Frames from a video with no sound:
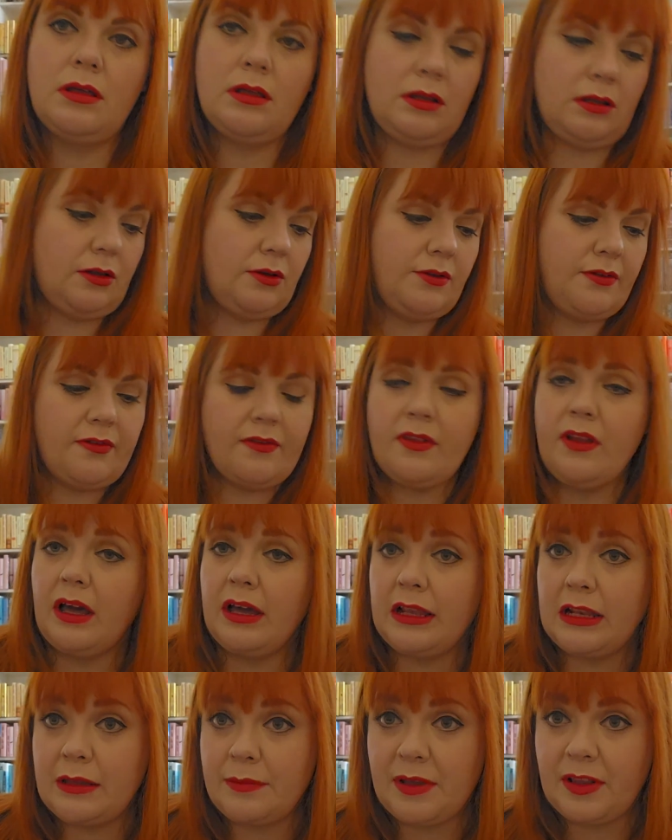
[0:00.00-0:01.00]
looks
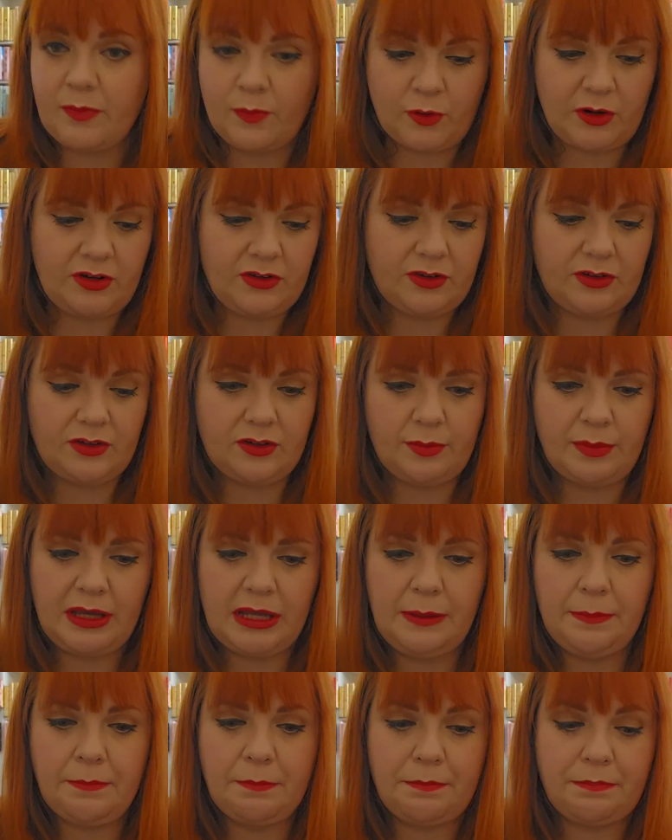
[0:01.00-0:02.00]
slightly misprinted to me.